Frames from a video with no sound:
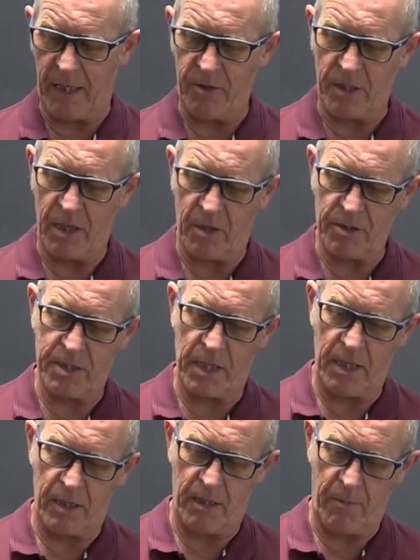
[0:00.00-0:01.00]
You can't see
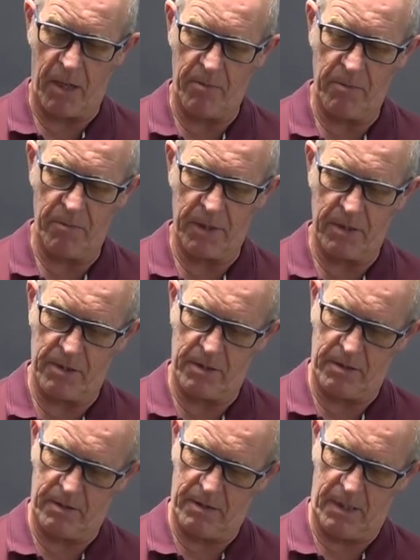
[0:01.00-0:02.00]
it at the moment
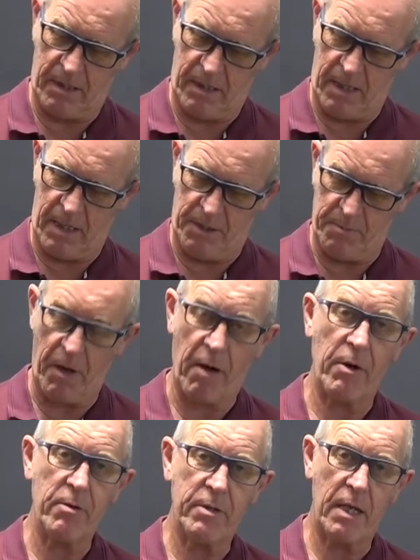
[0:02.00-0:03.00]
because it is
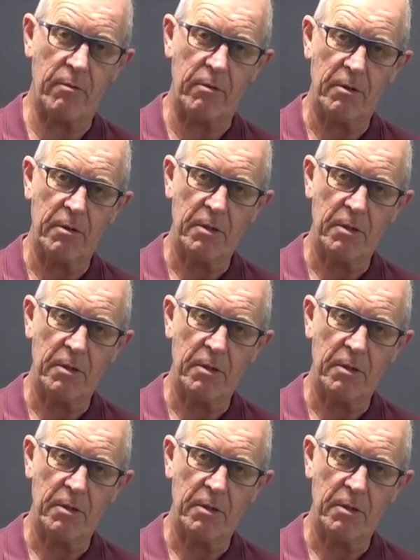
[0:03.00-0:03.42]
burrowed down.